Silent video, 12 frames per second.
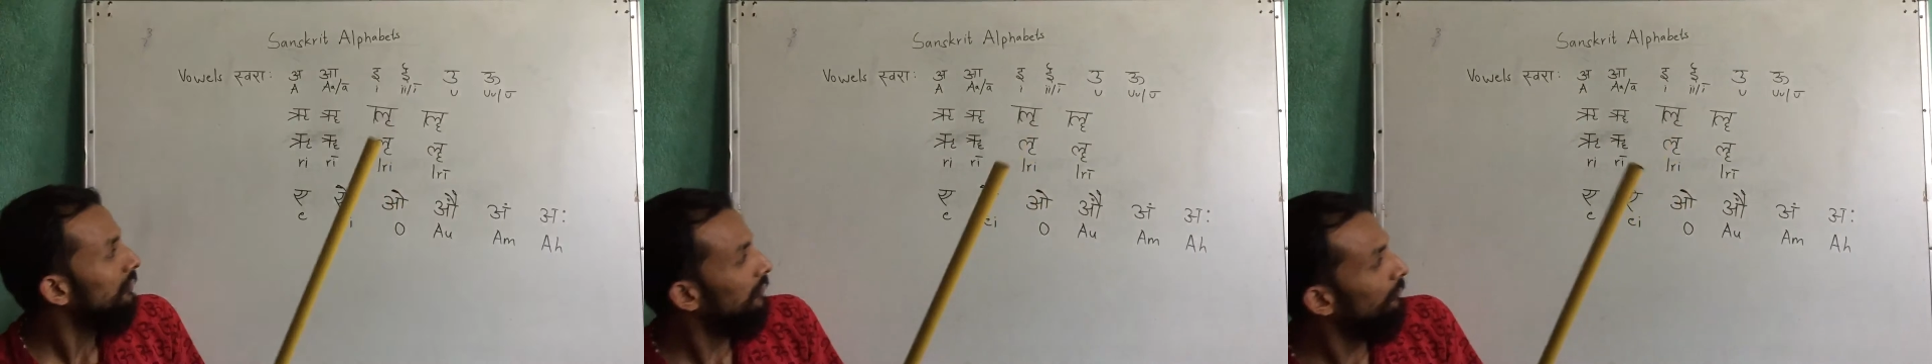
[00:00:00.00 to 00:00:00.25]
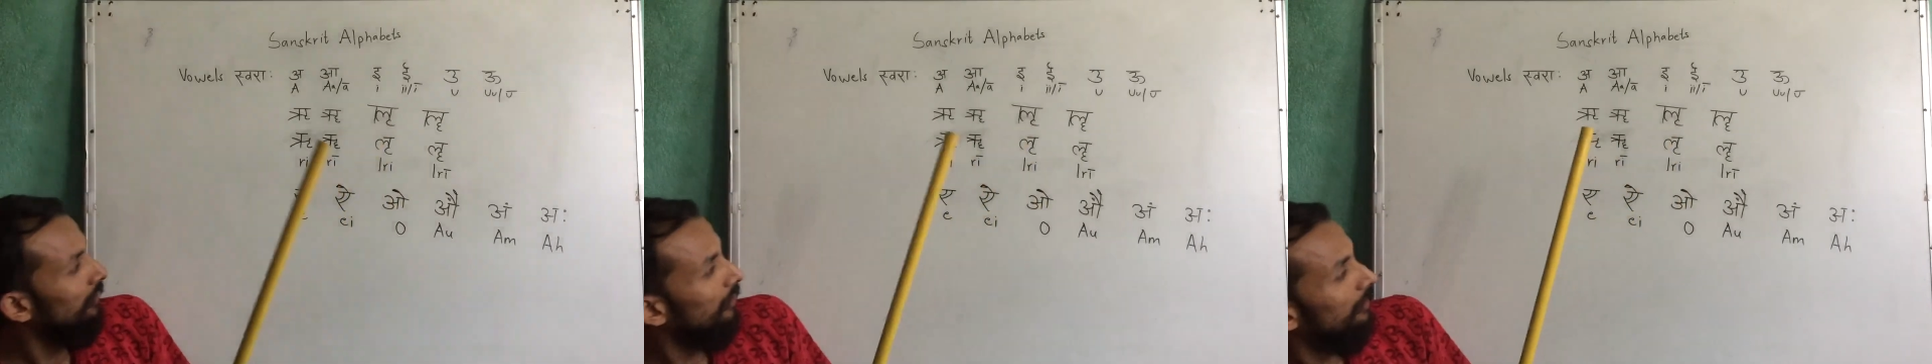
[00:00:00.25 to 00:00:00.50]

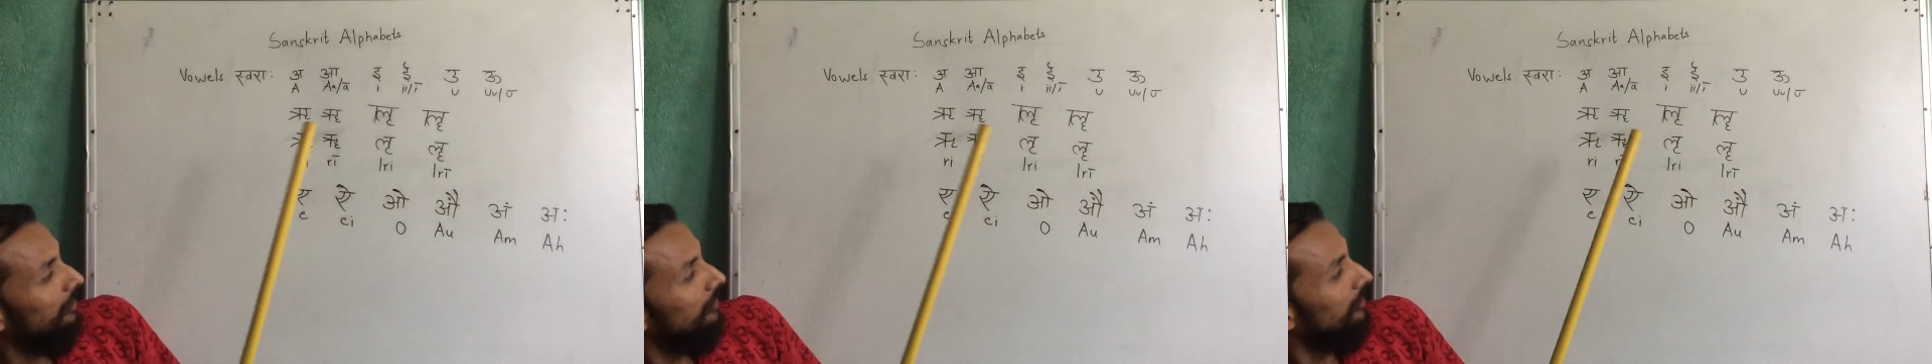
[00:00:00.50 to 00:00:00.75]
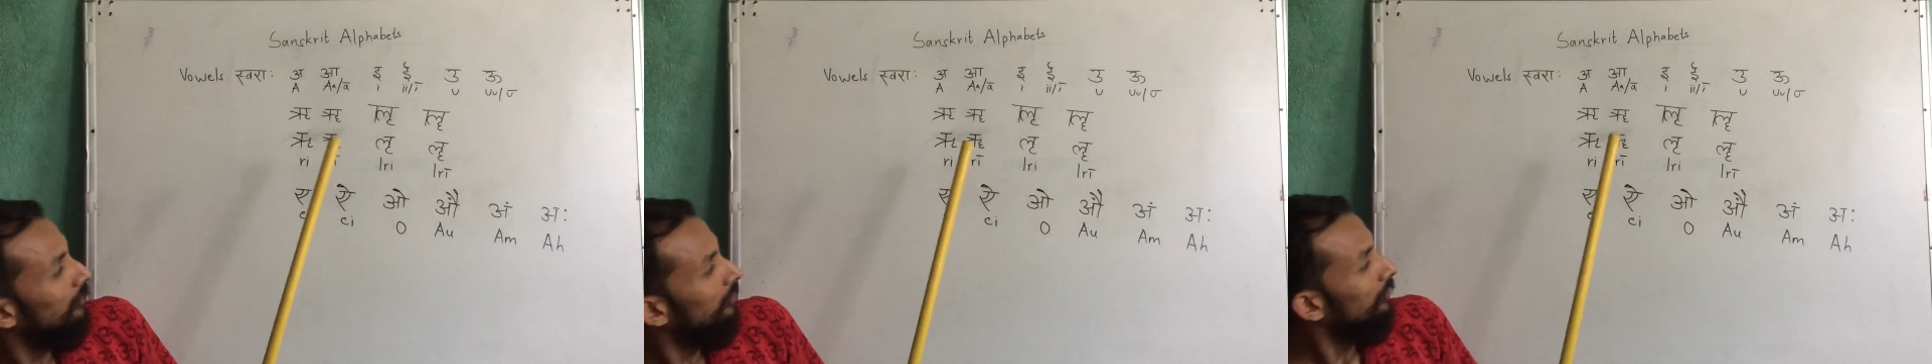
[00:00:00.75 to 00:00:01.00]

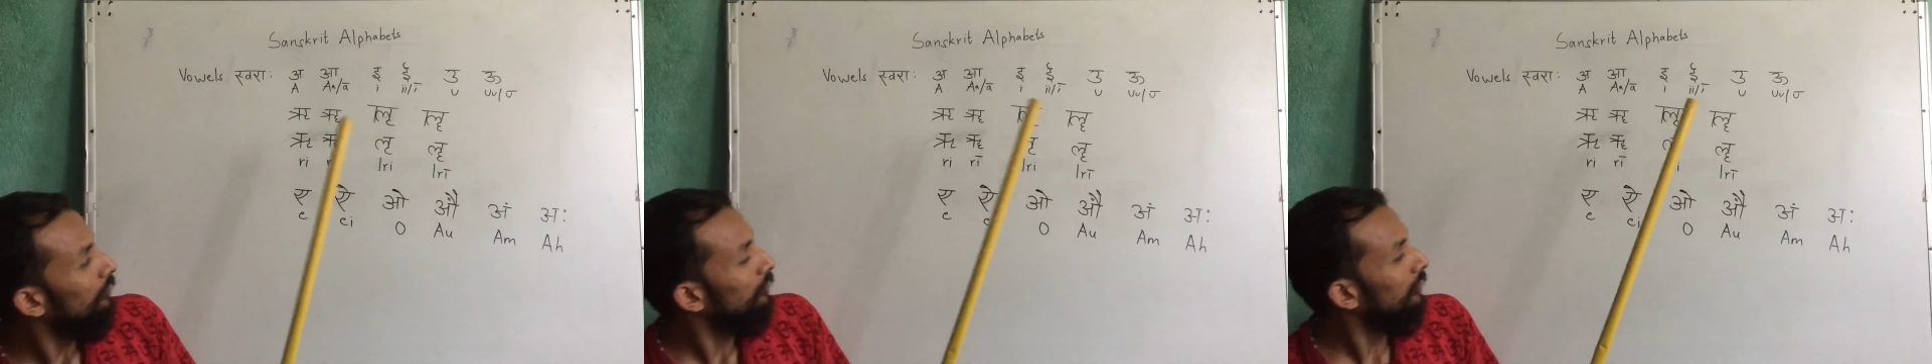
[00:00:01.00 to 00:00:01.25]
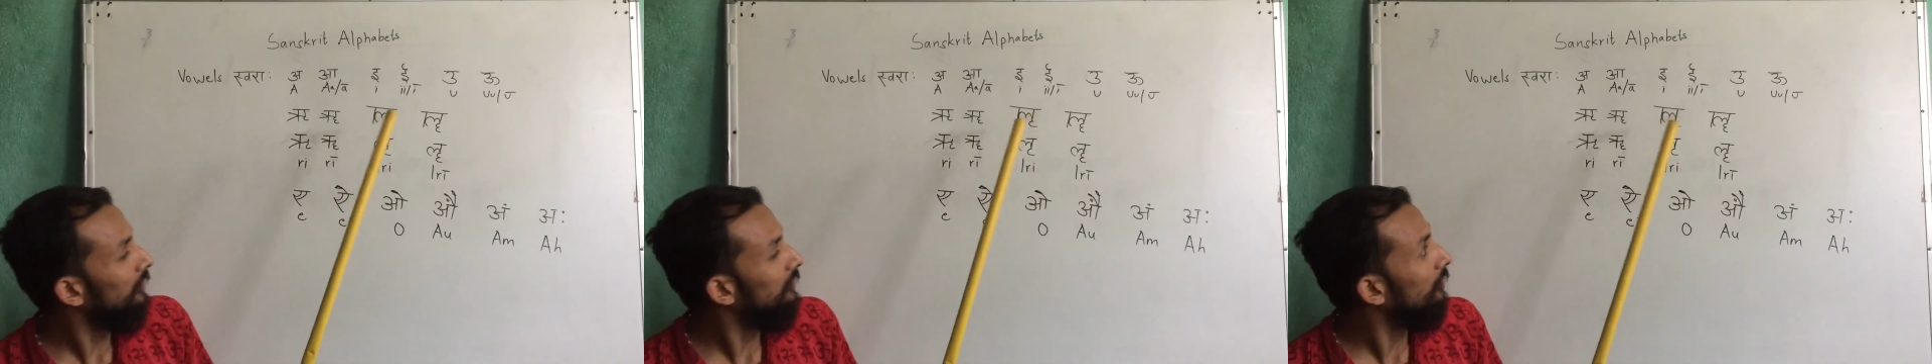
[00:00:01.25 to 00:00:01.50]
Similarly,
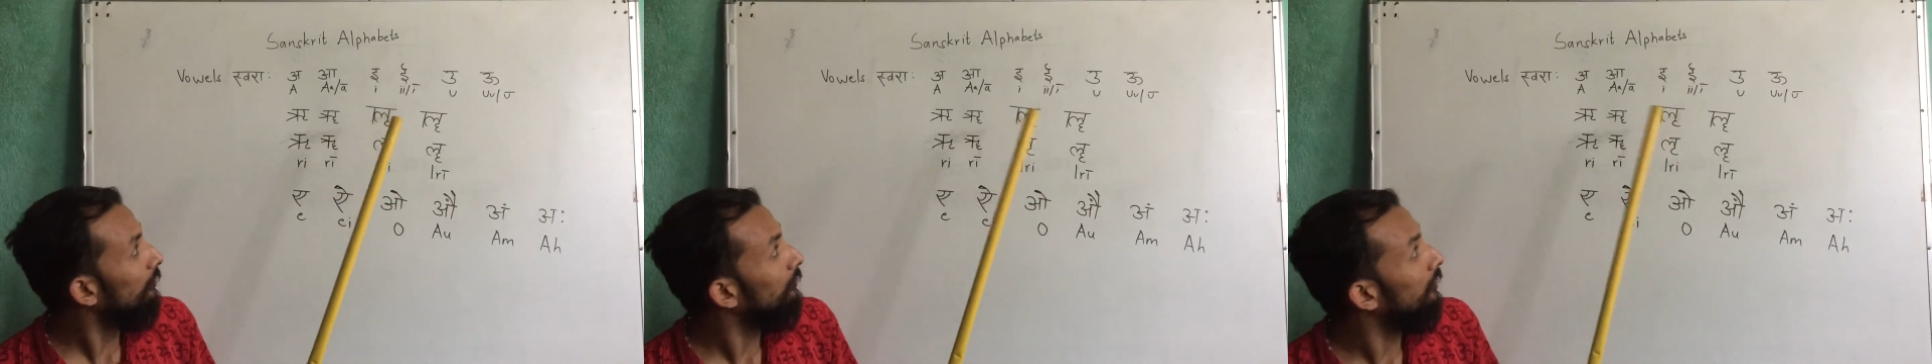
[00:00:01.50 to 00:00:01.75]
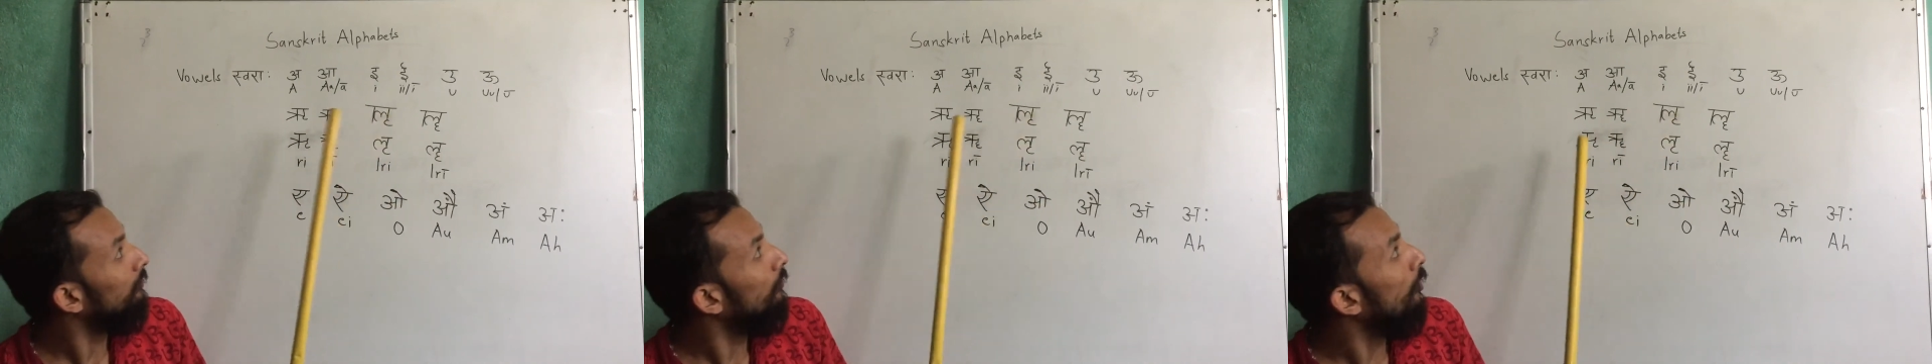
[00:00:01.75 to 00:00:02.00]
the rest
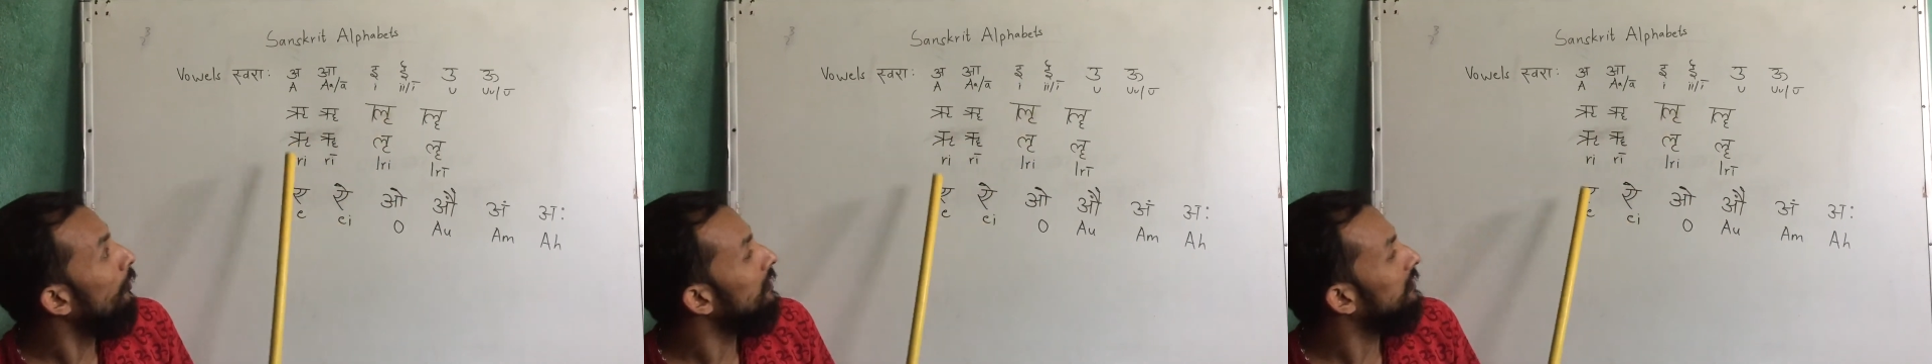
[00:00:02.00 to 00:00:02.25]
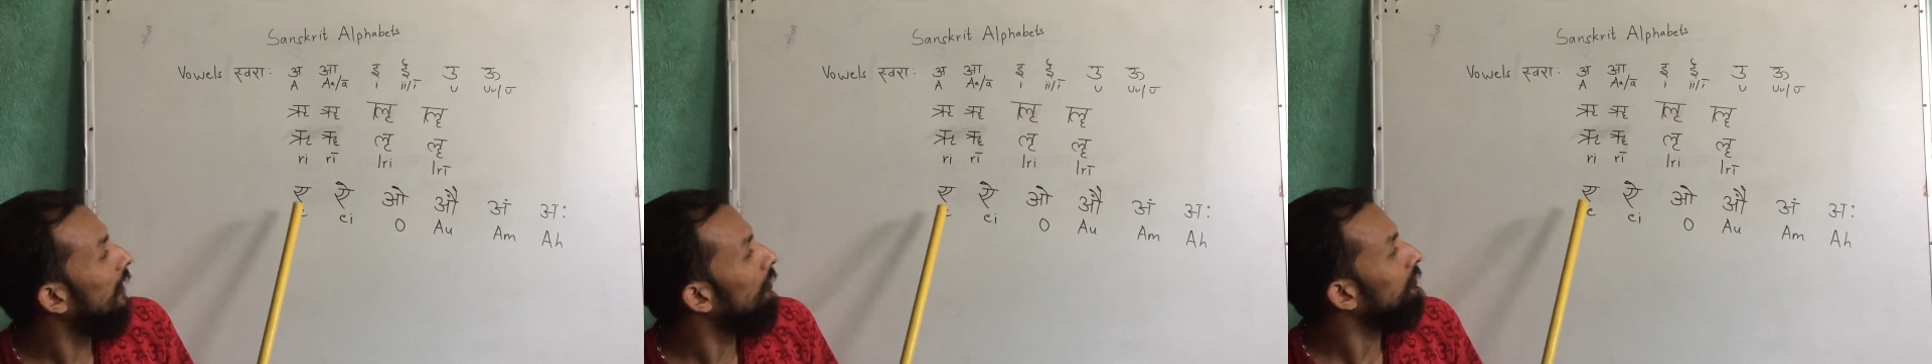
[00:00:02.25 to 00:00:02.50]
of the
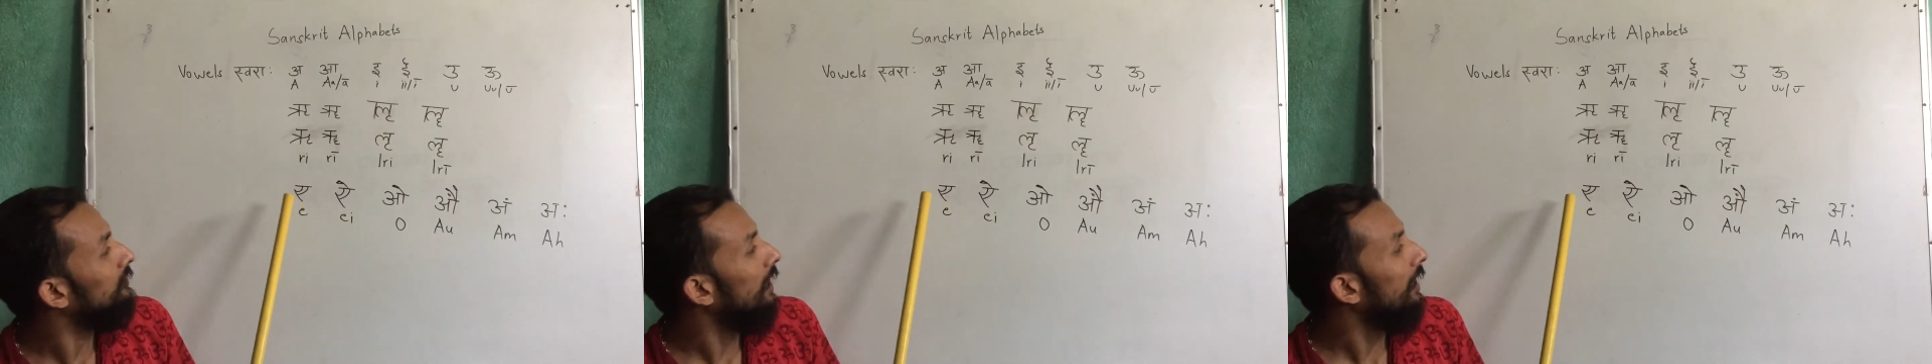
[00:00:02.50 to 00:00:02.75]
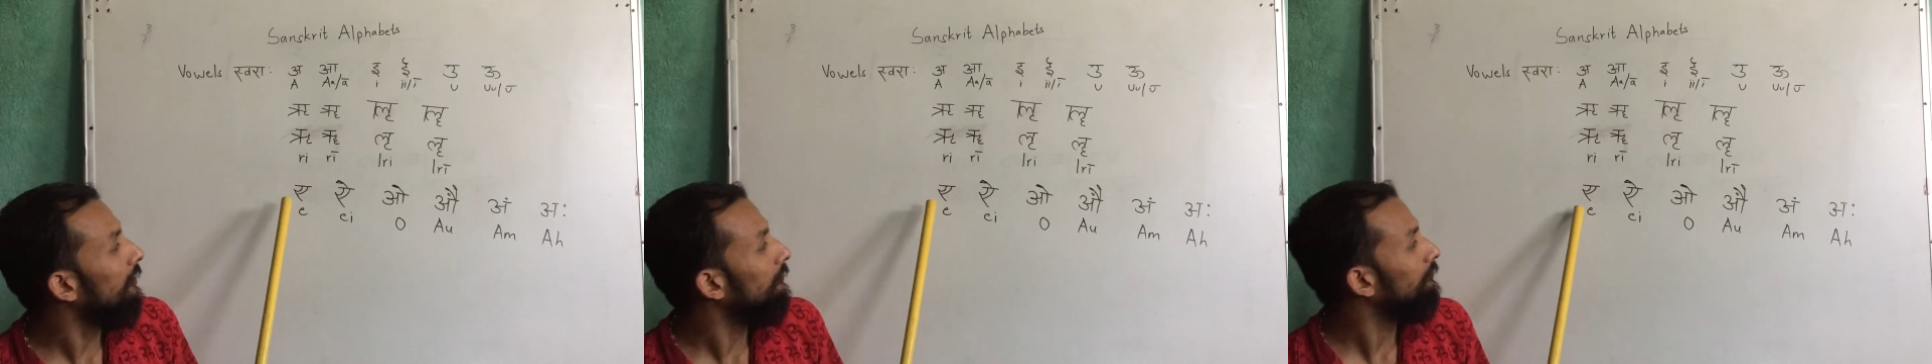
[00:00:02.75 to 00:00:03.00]
vowel sounds
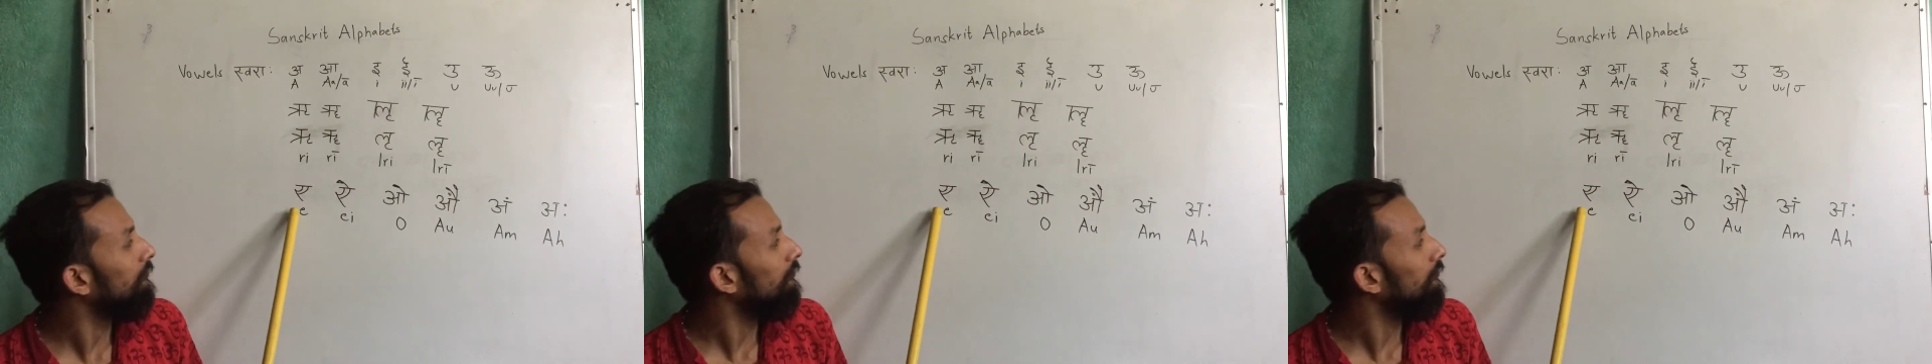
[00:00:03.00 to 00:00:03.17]
are